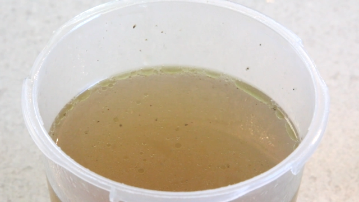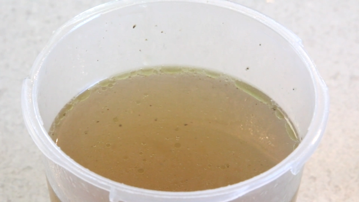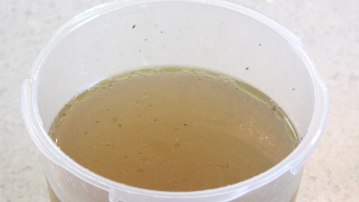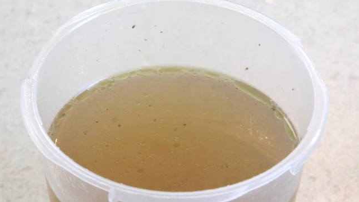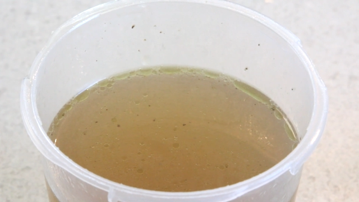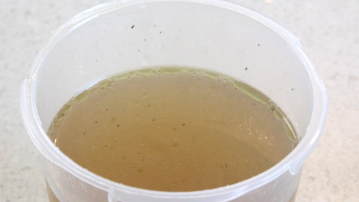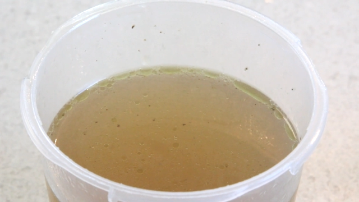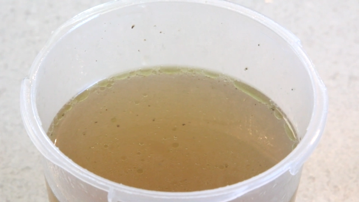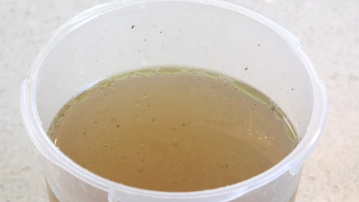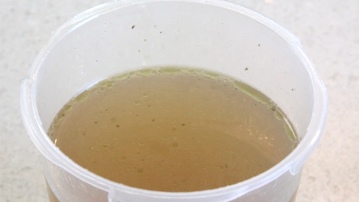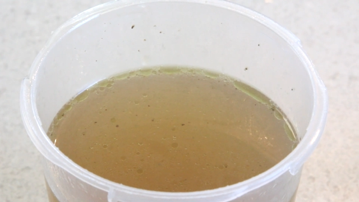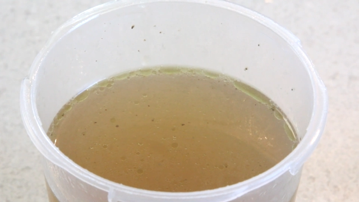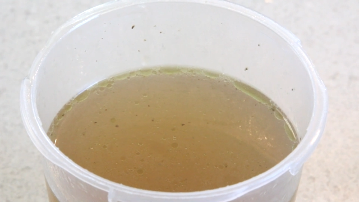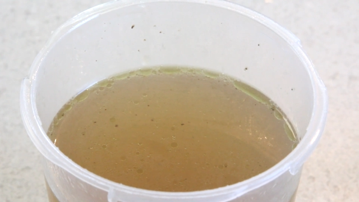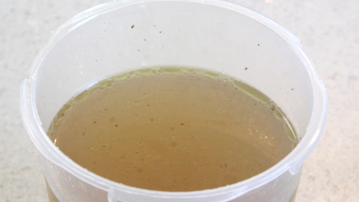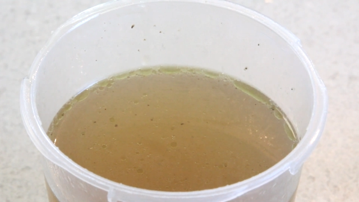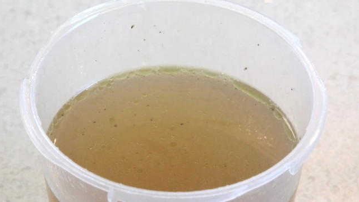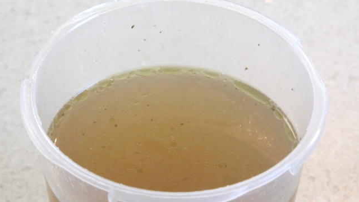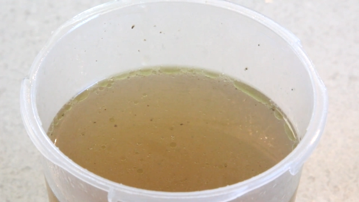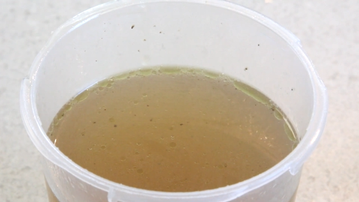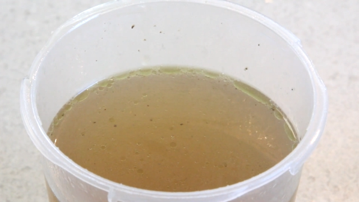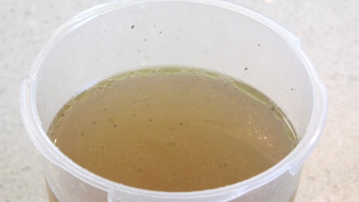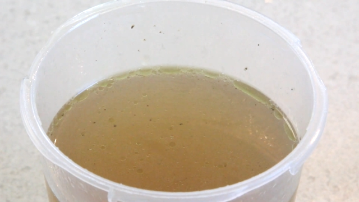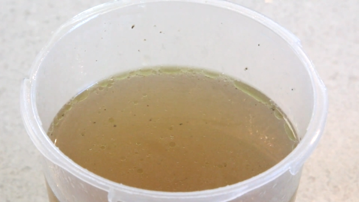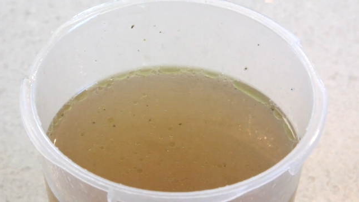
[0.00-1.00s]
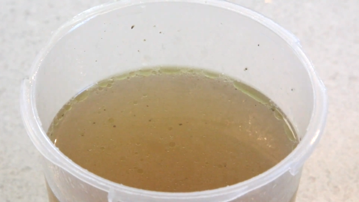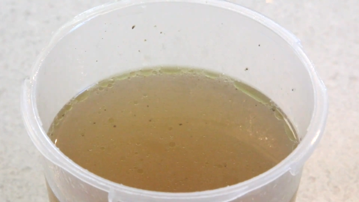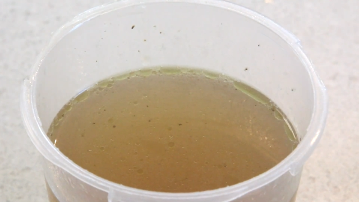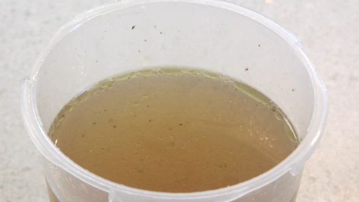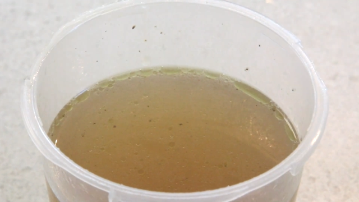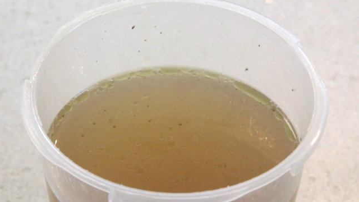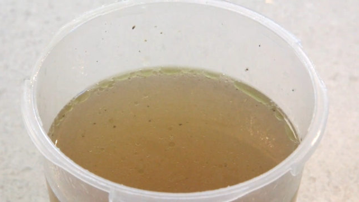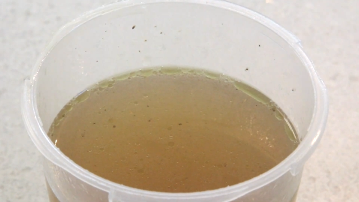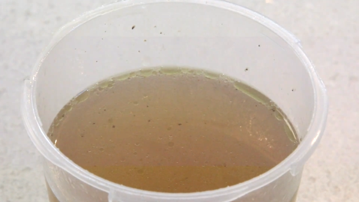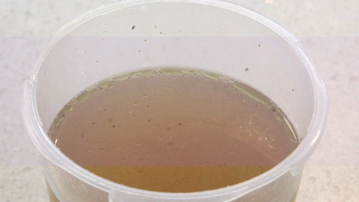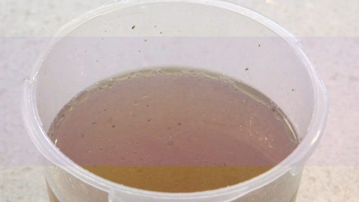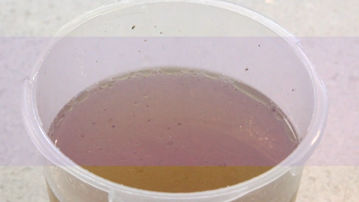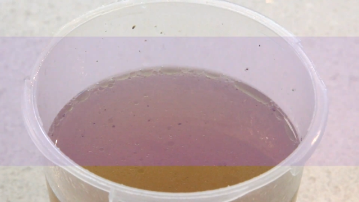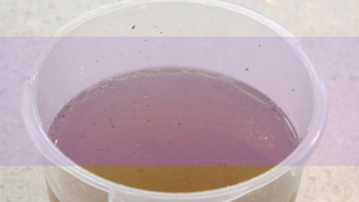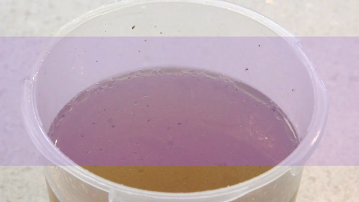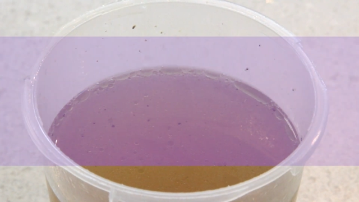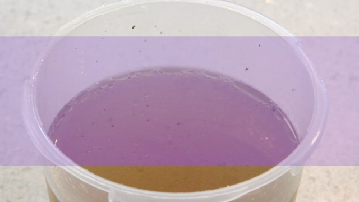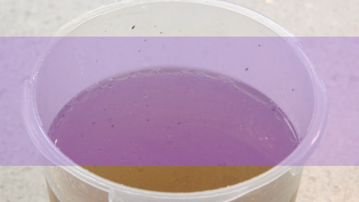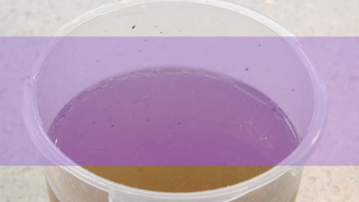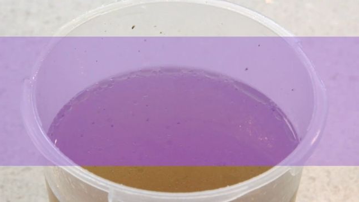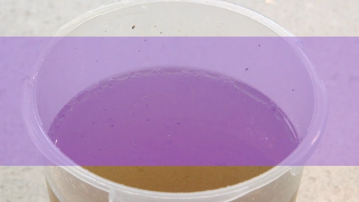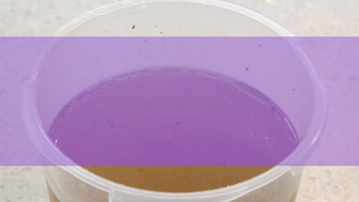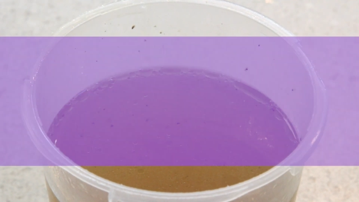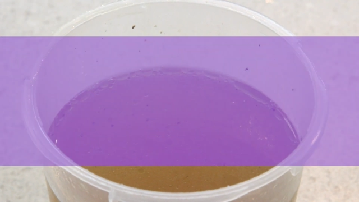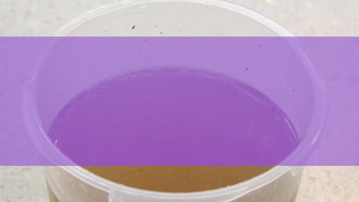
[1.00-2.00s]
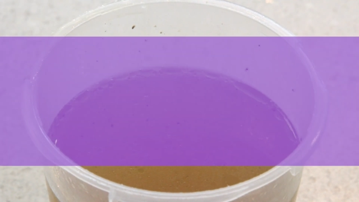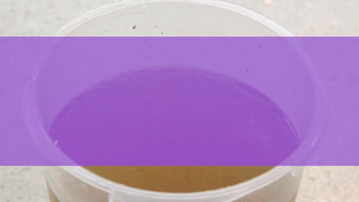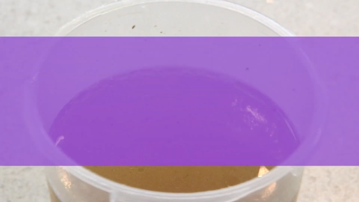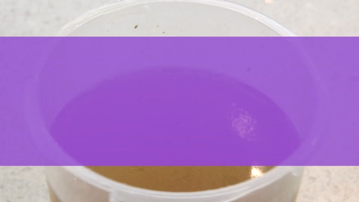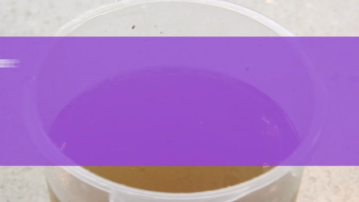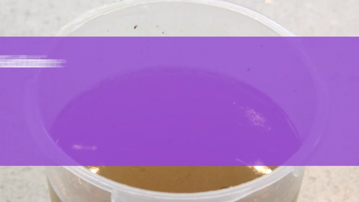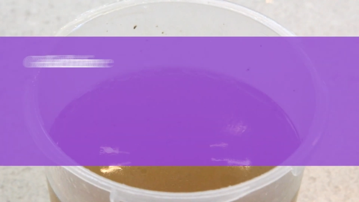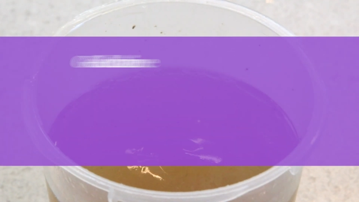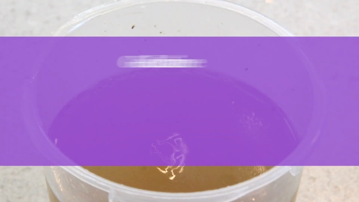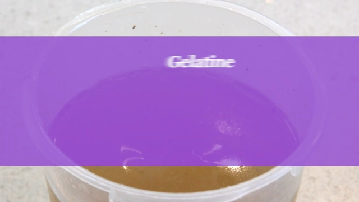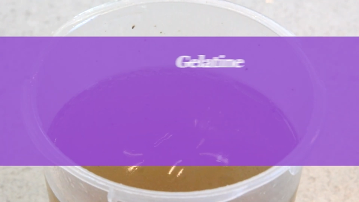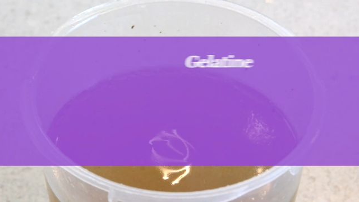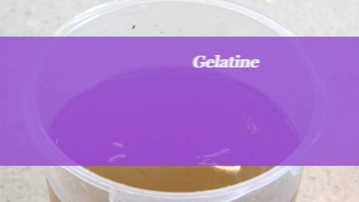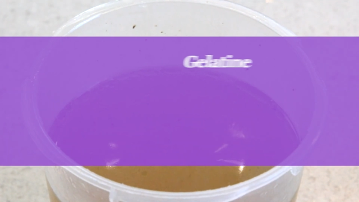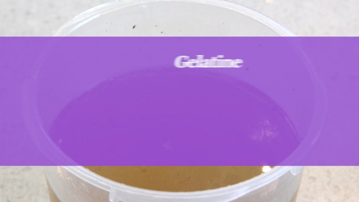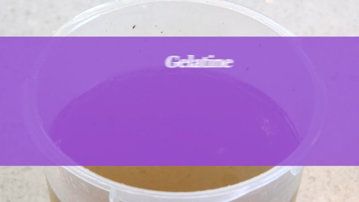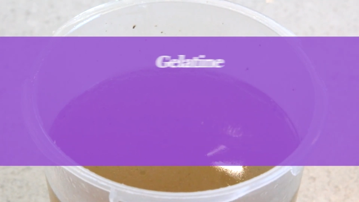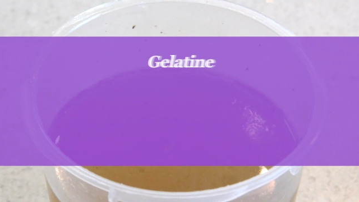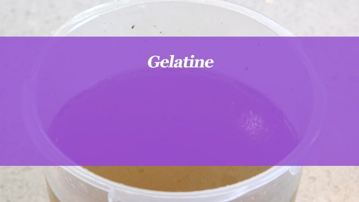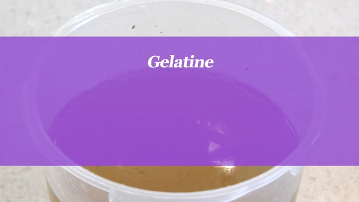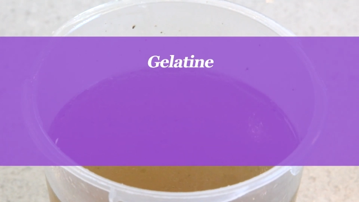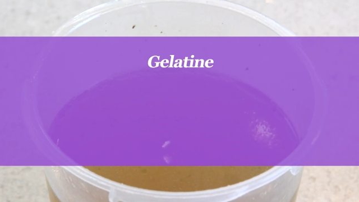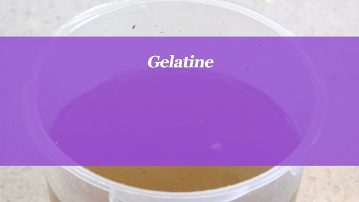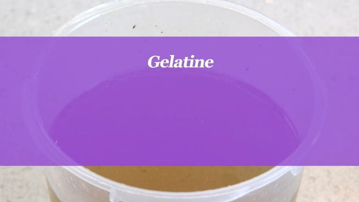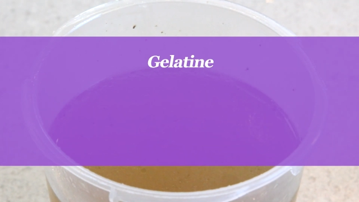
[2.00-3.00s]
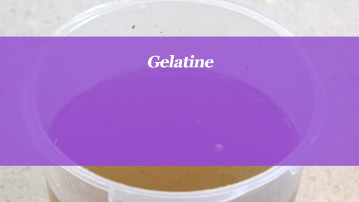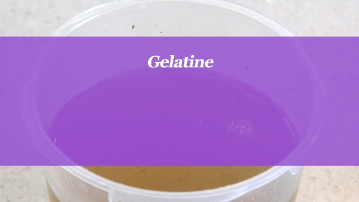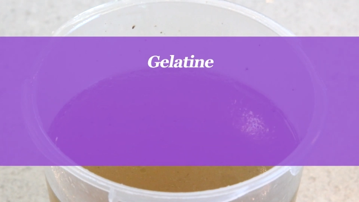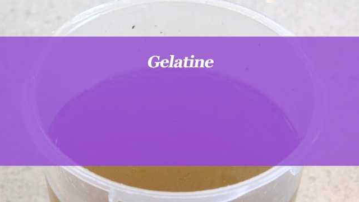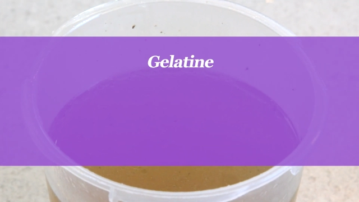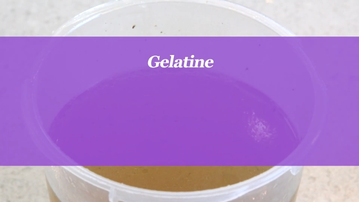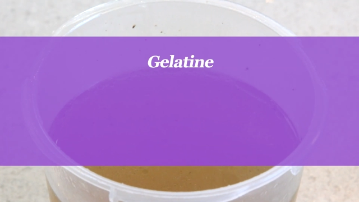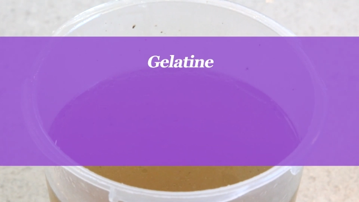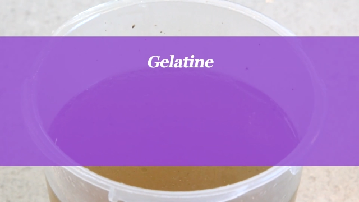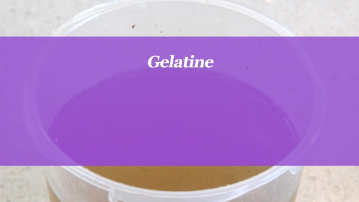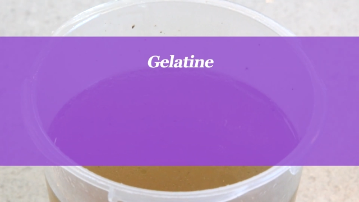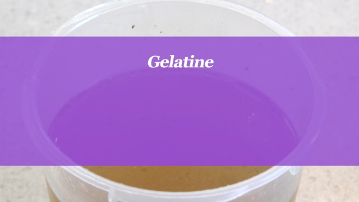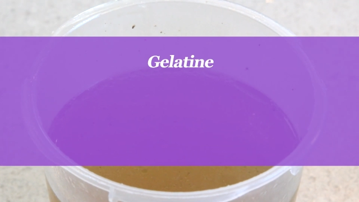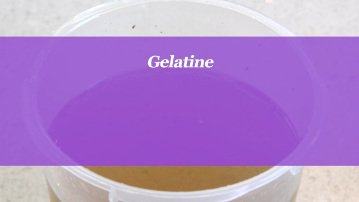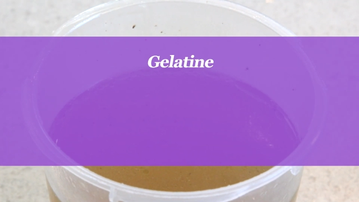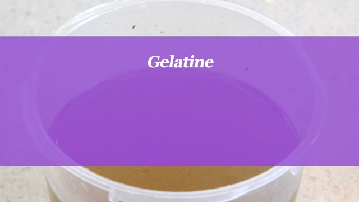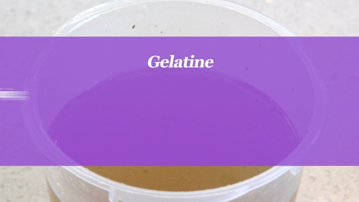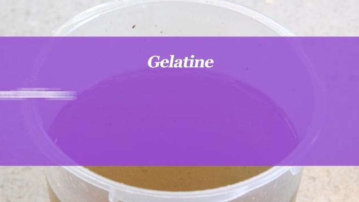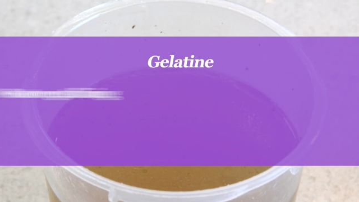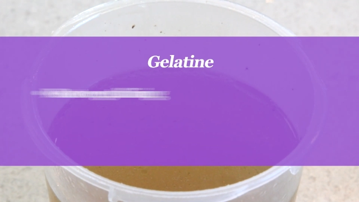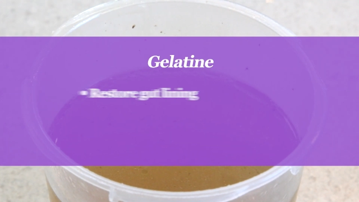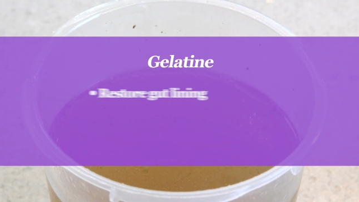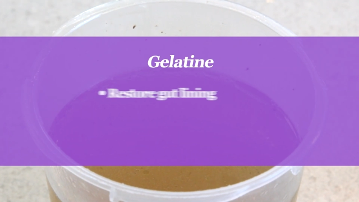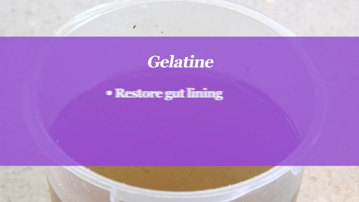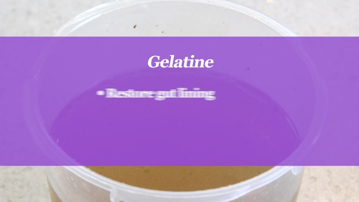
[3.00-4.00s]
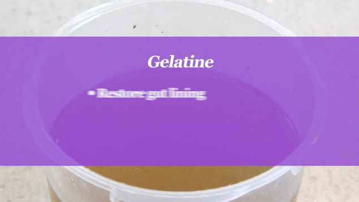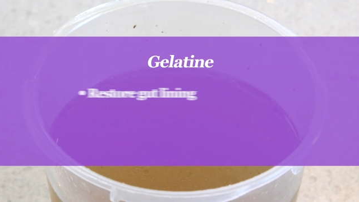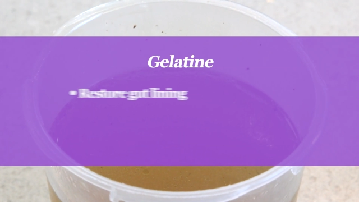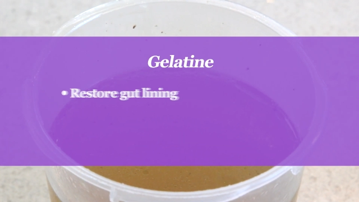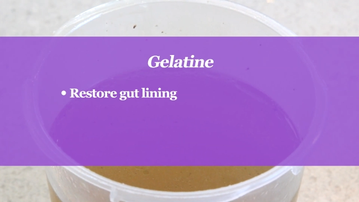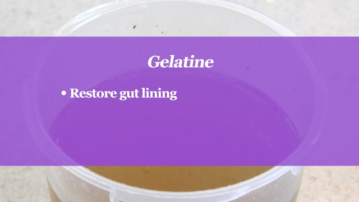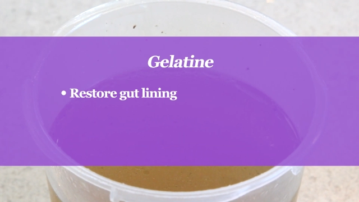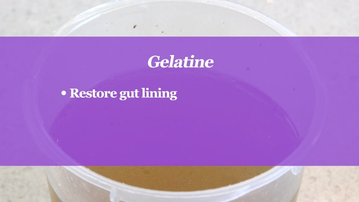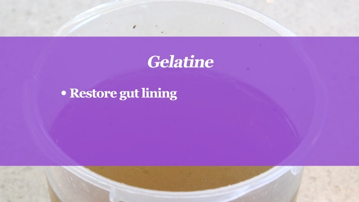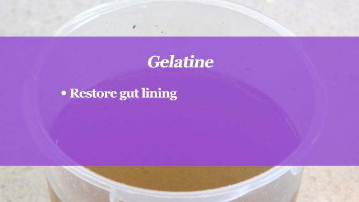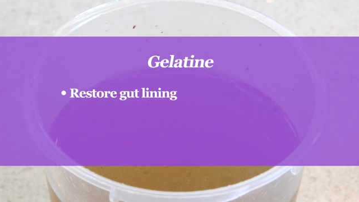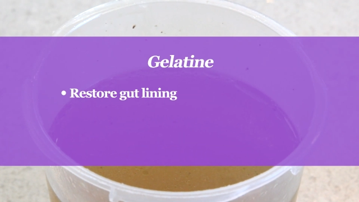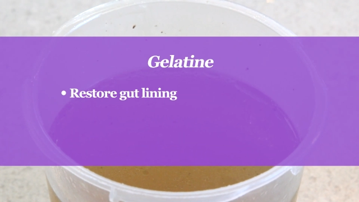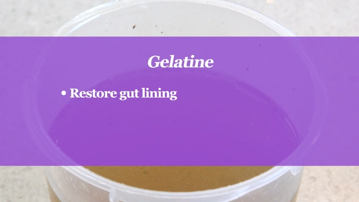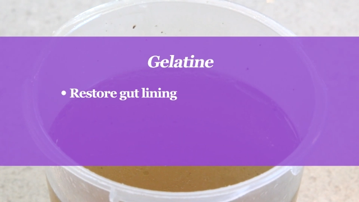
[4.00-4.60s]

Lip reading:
Nobody's mouth can be seen.